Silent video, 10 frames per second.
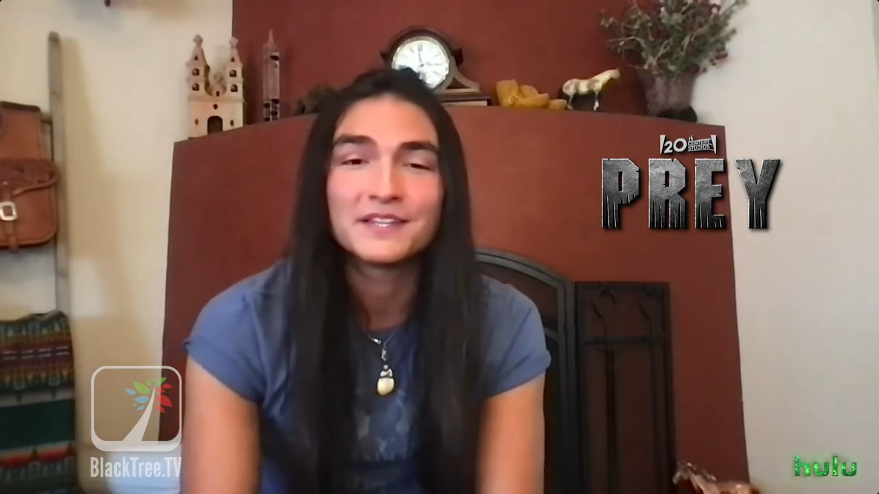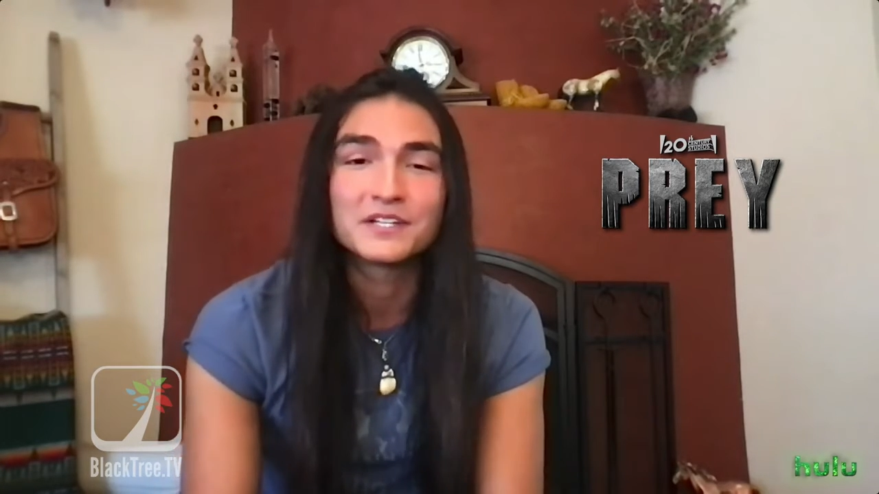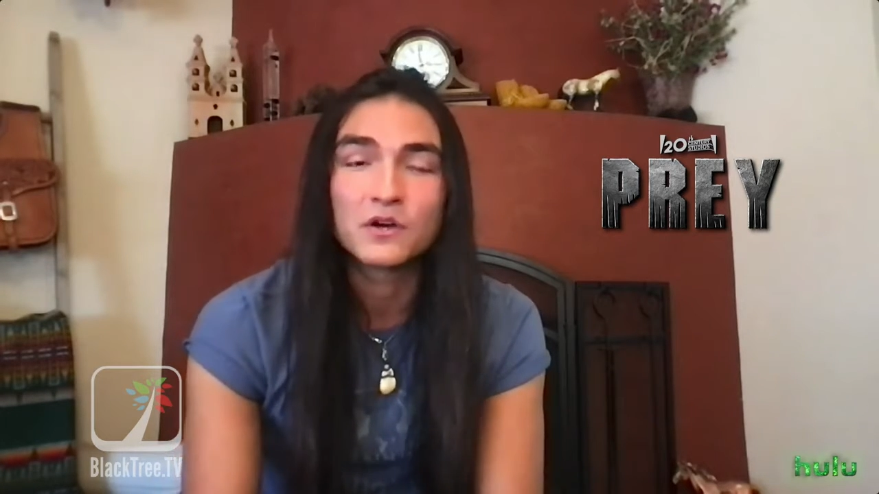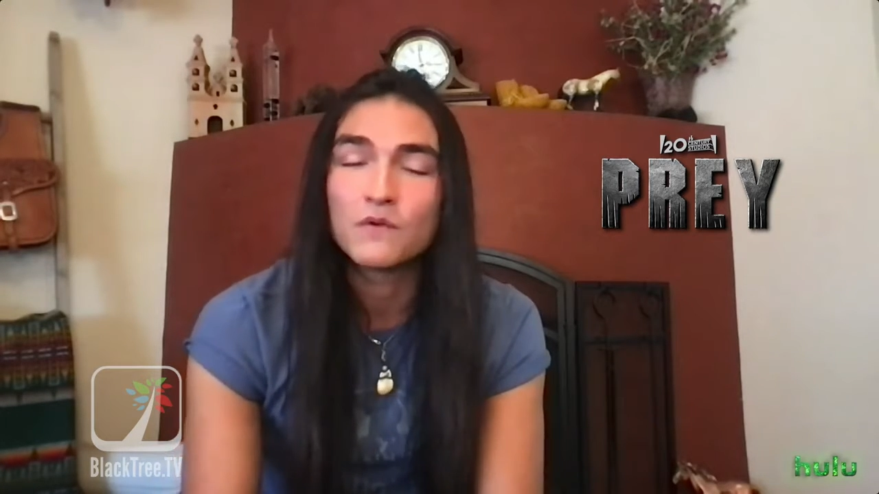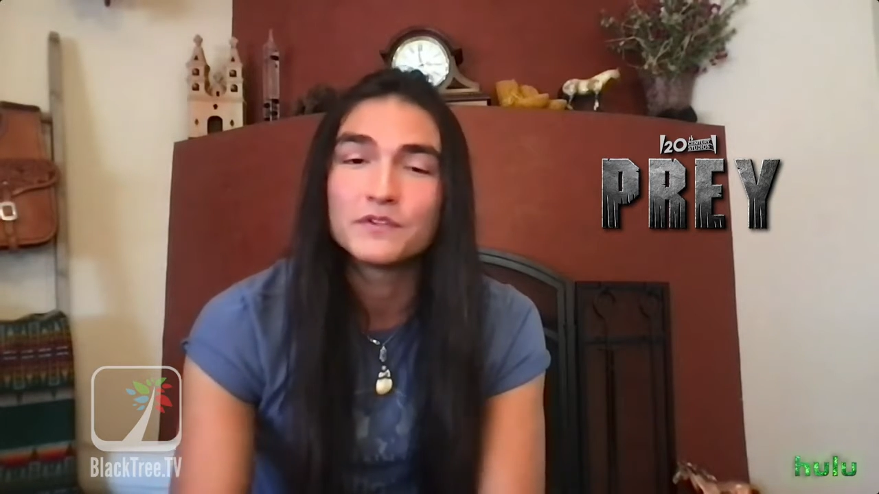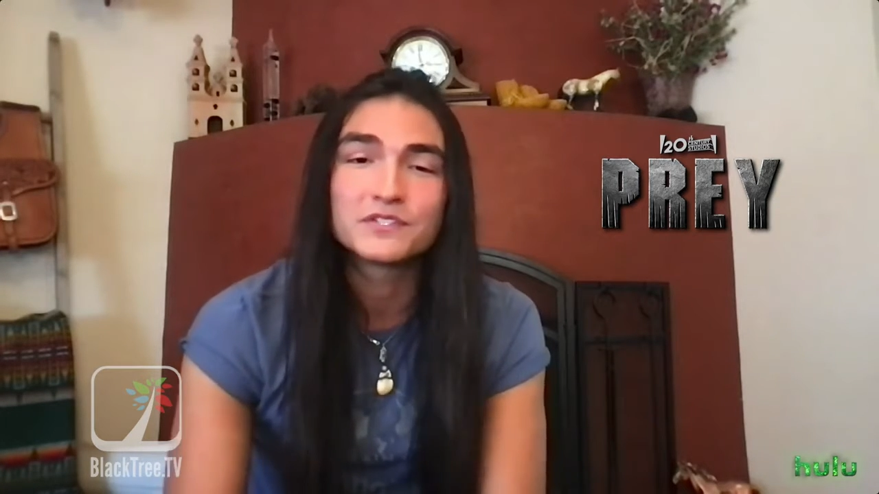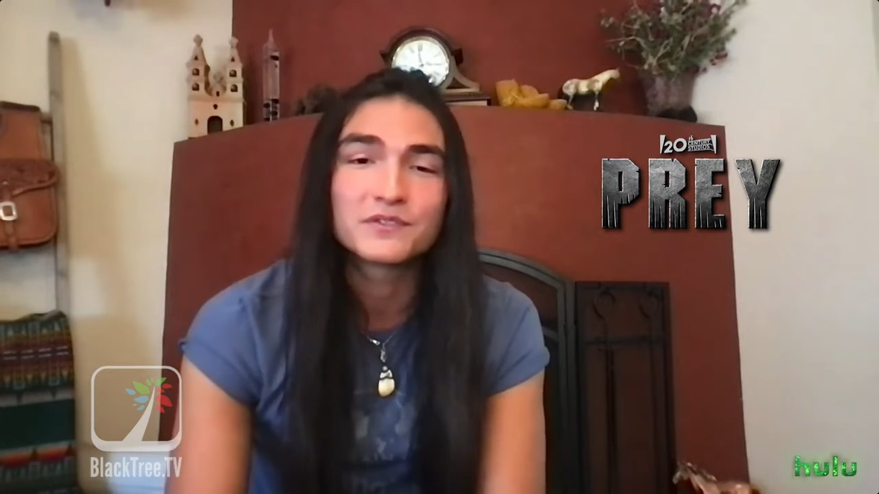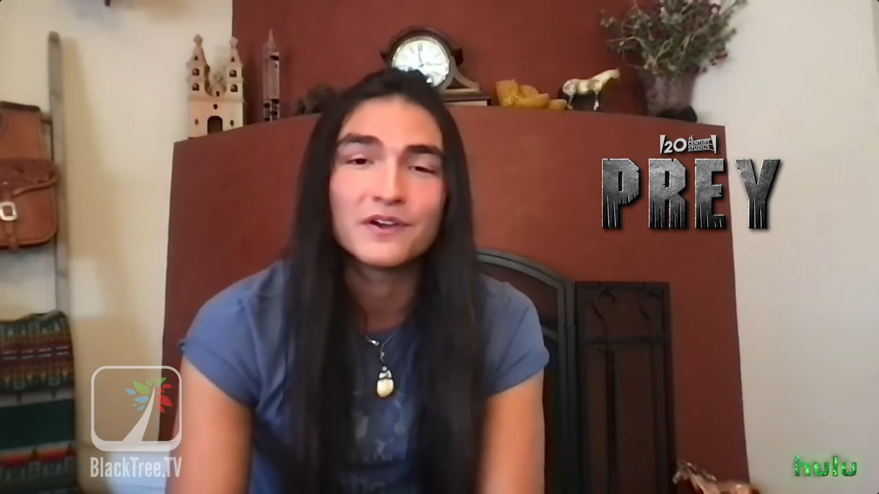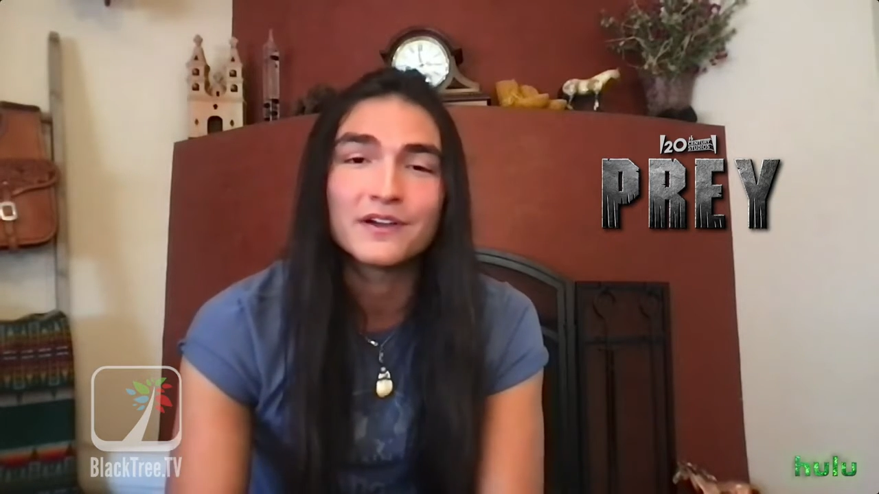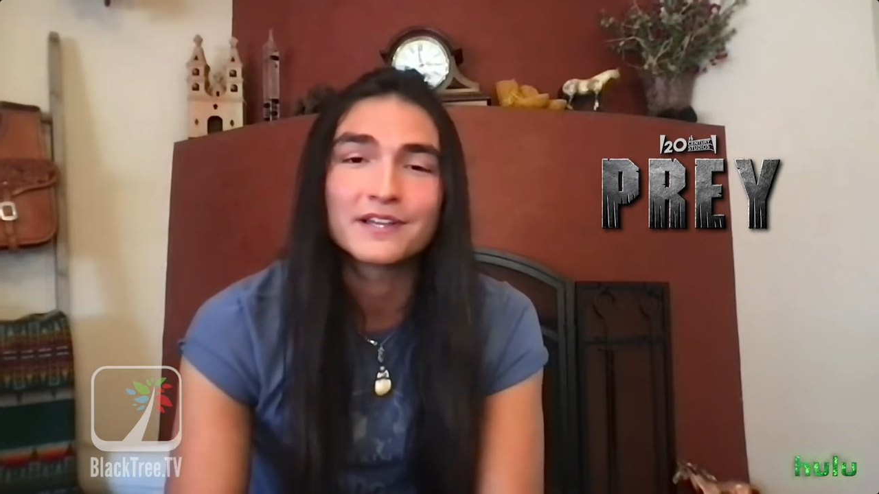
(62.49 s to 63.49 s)
and then COVID
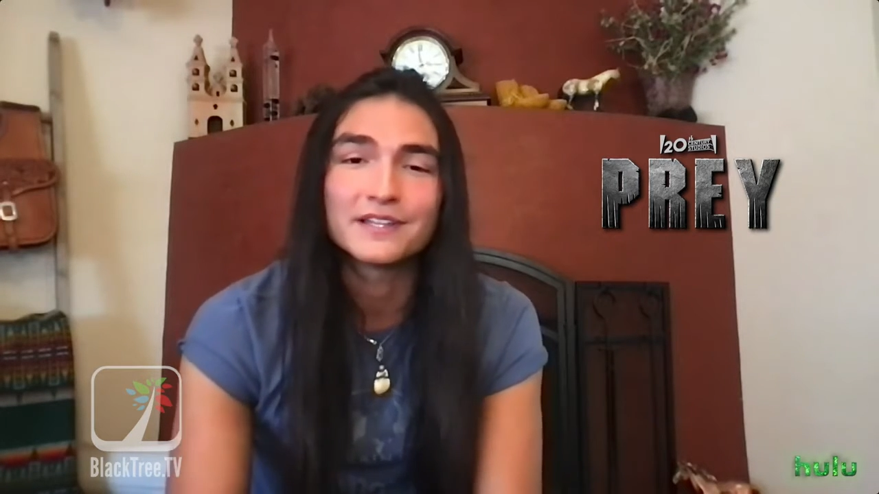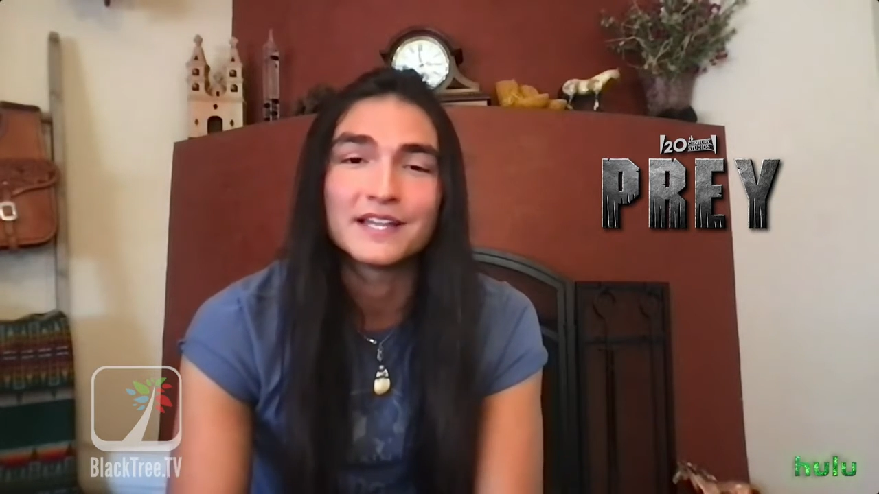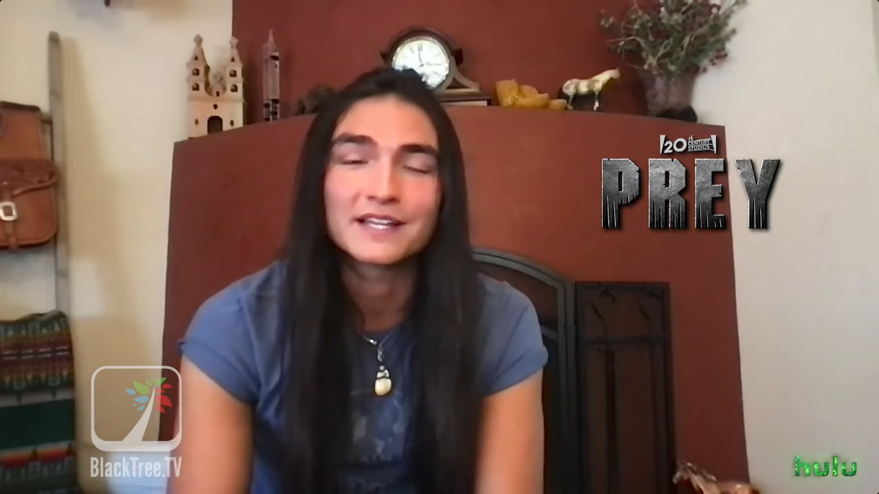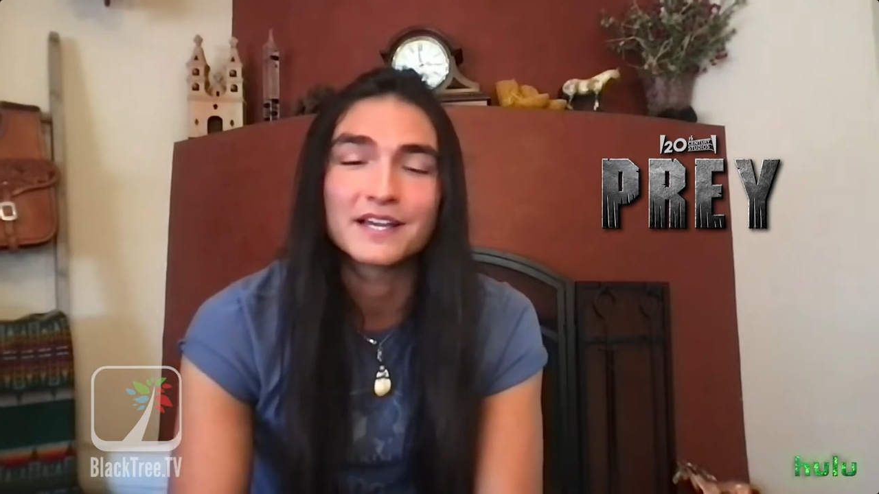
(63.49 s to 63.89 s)
struck, and that